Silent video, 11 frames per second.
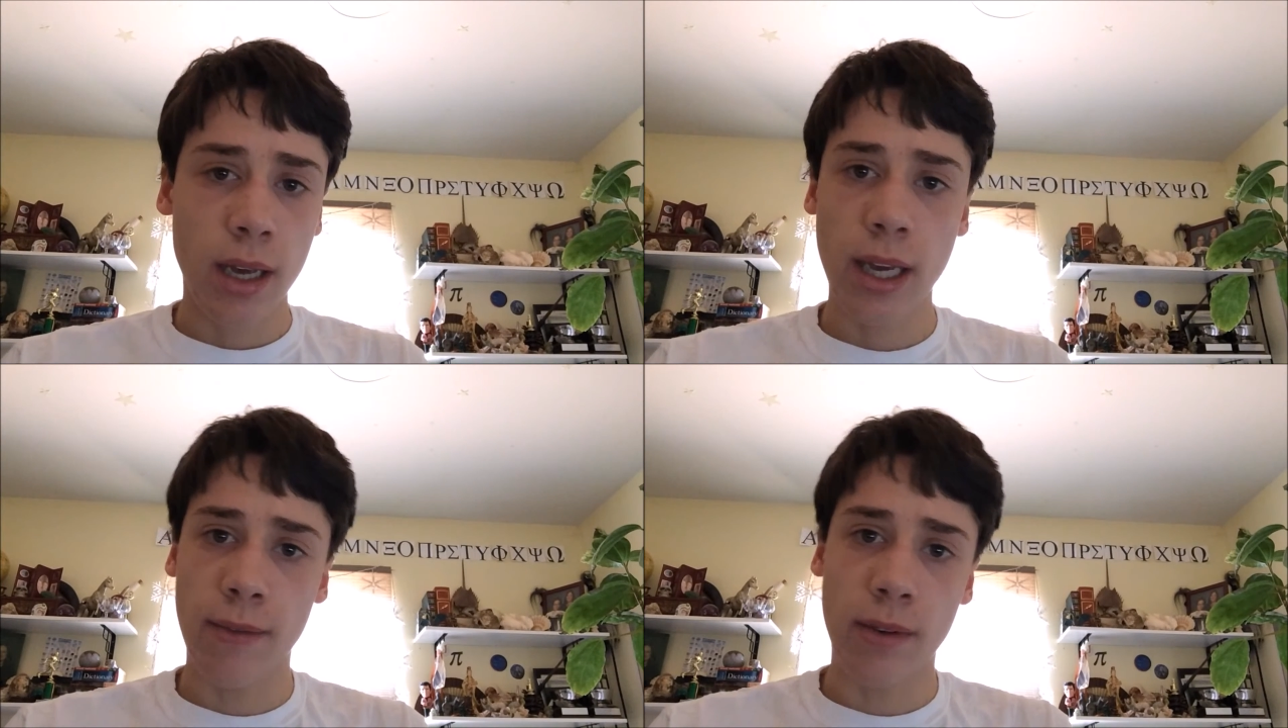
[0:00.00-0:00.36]

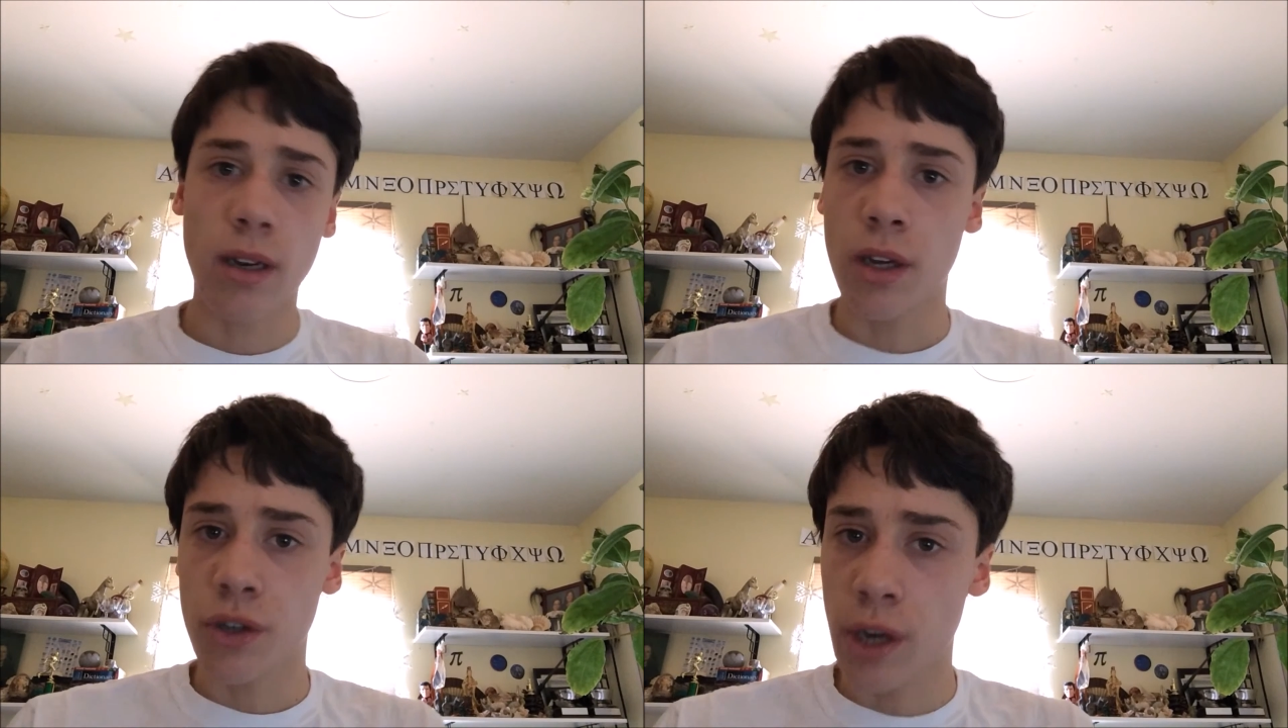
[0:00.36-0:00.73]

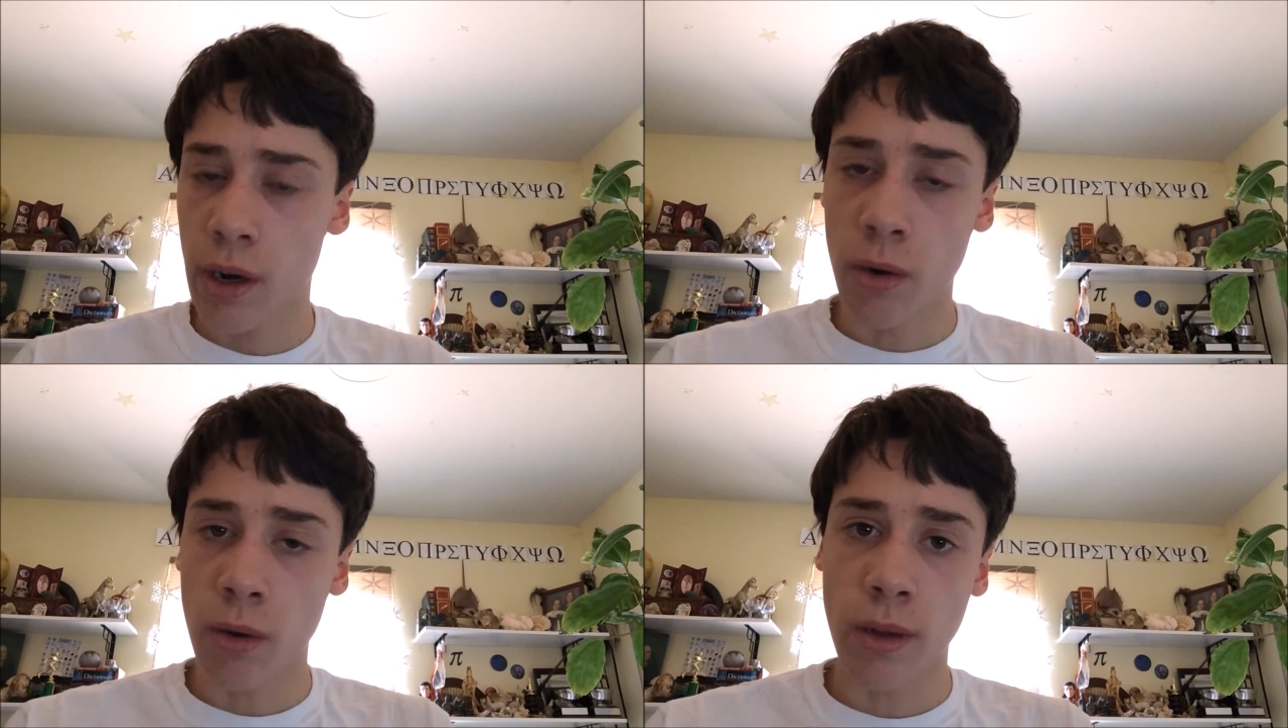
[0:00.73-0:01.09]
given a
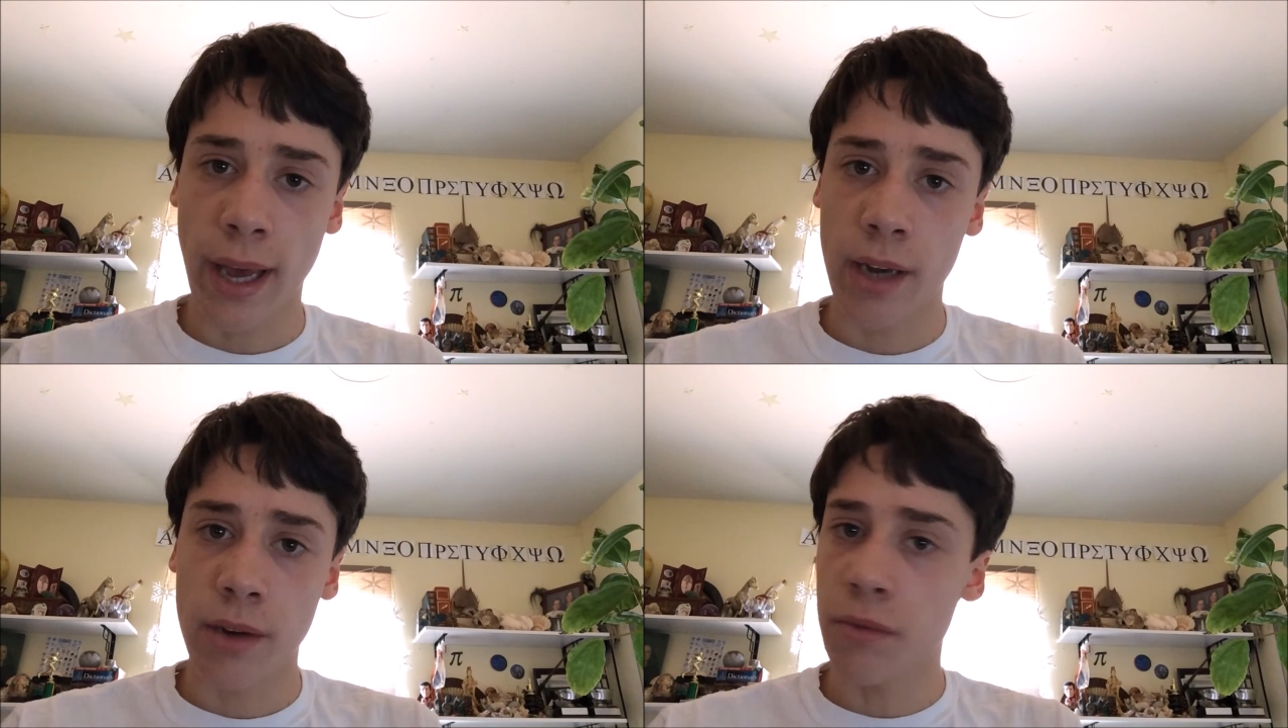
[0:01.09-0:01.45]
general
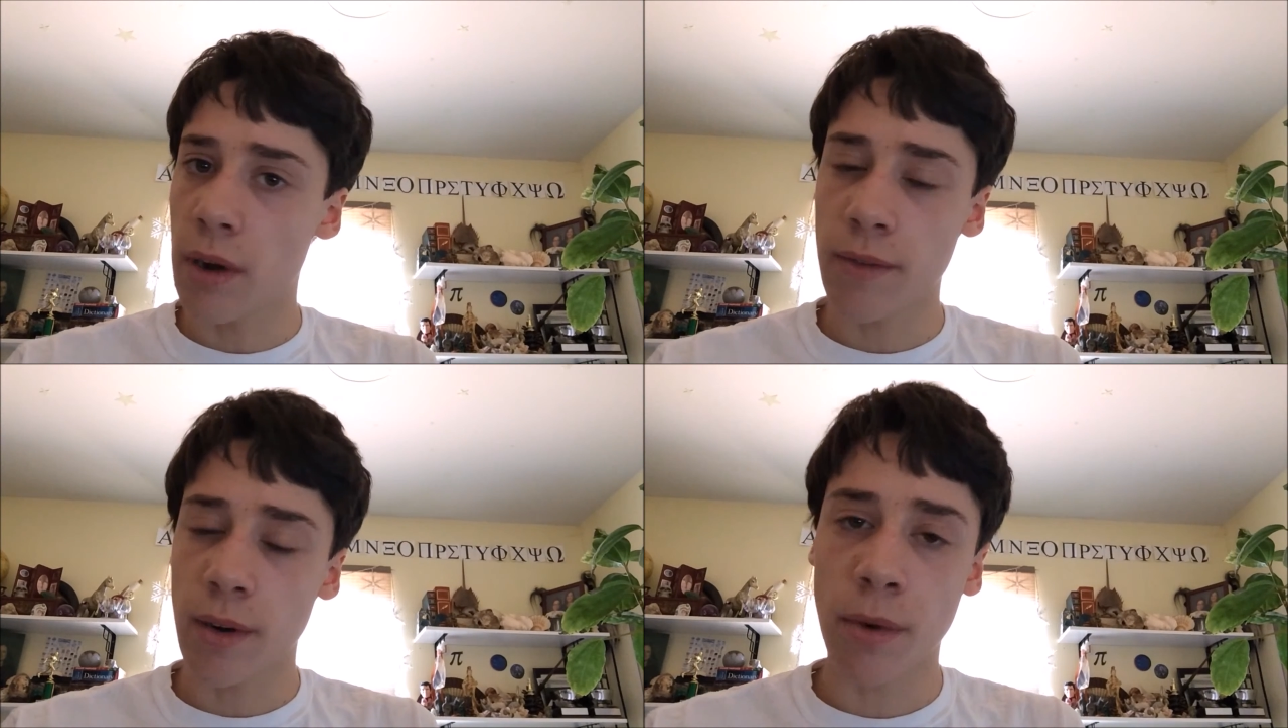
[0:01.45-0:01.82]
and
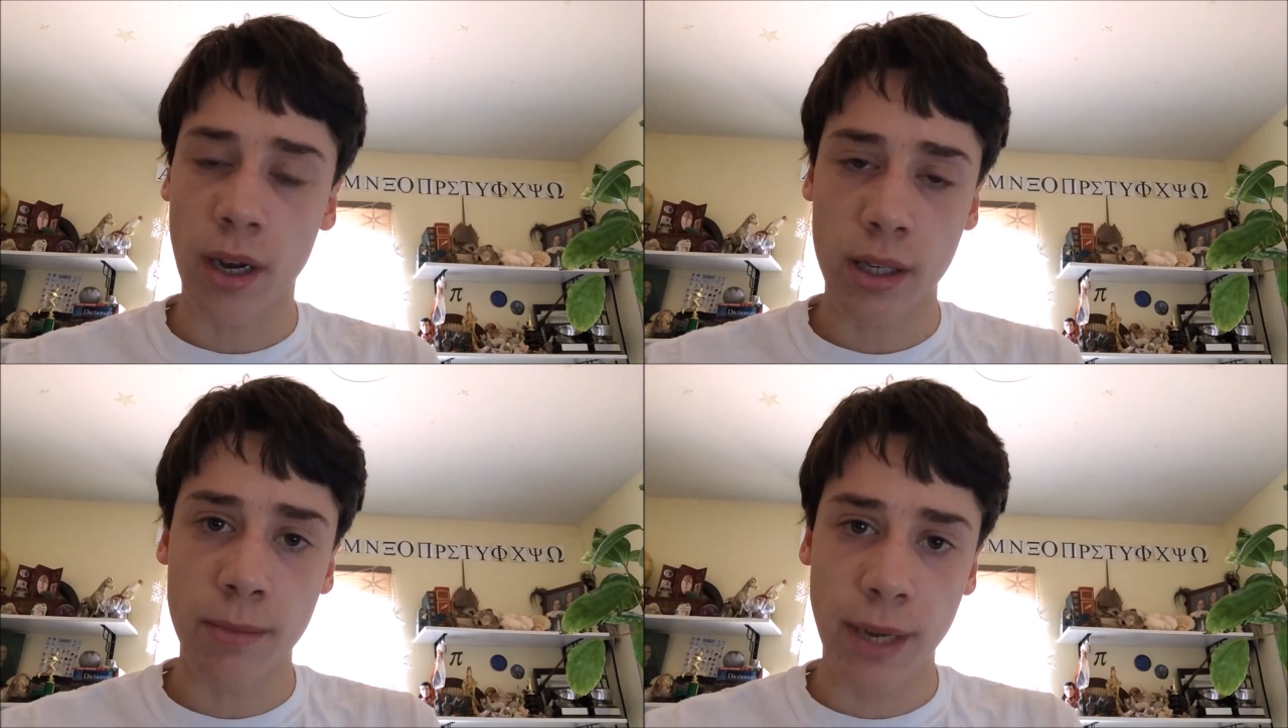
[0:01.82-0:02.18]
rough
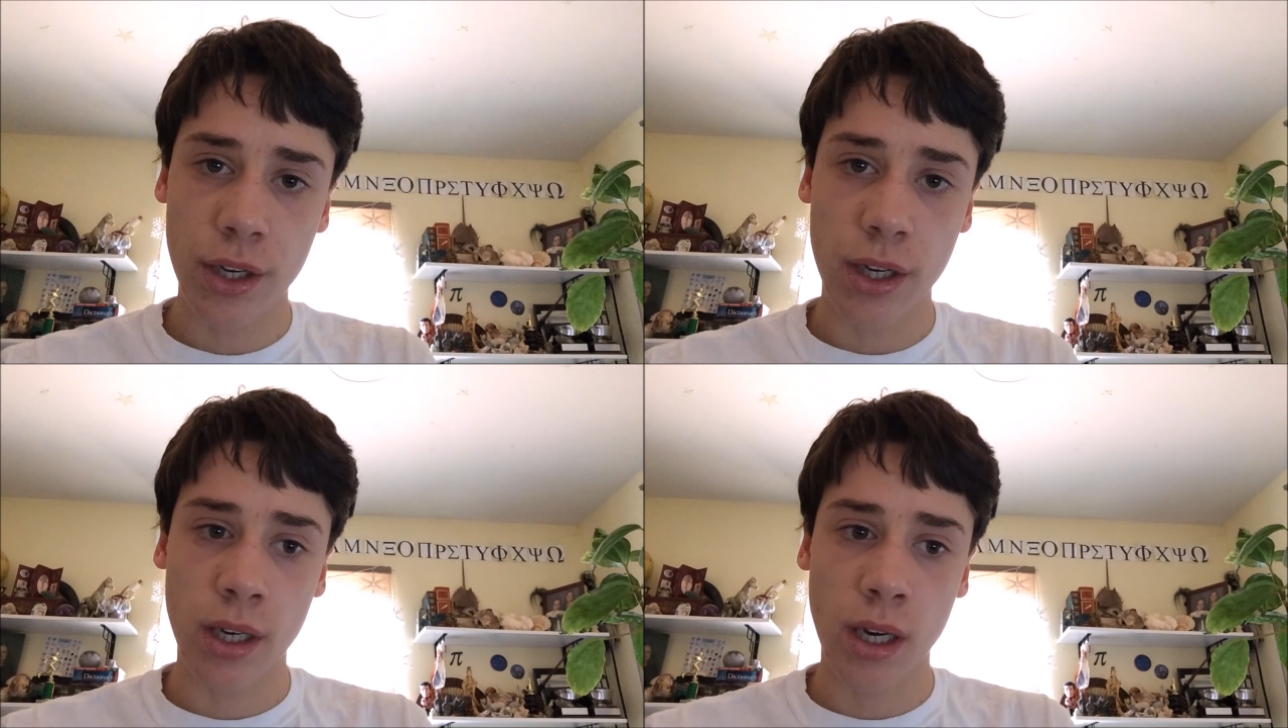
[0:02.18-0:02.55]

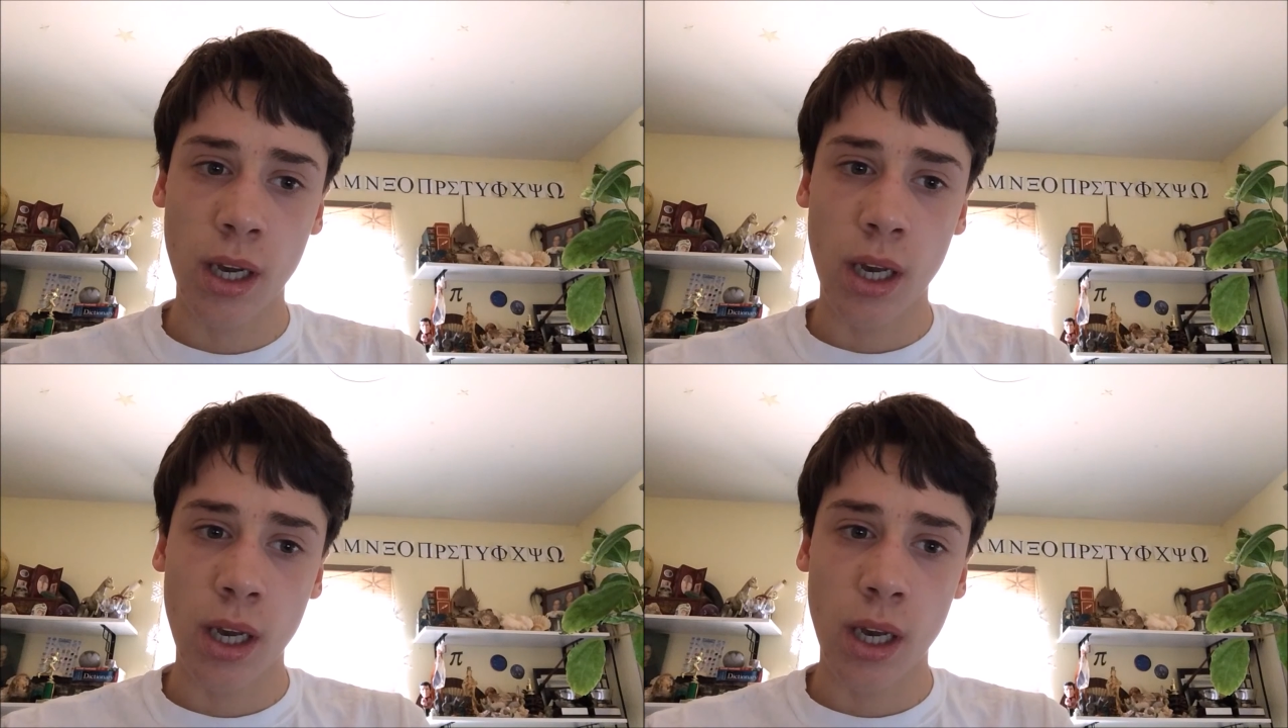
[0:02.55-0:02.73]
approximation,